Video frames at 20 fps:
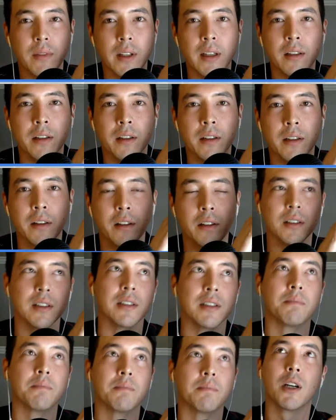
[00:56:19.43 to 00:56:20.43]
There's
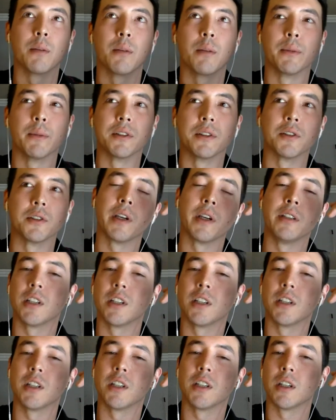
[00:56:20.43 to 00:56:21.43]
a coming soon page
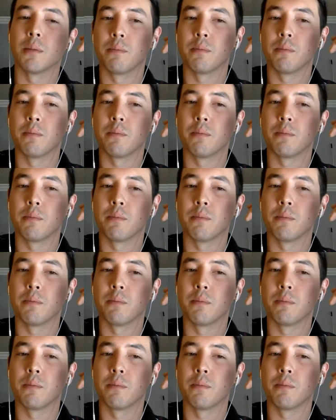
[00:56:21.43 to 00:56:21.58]
up,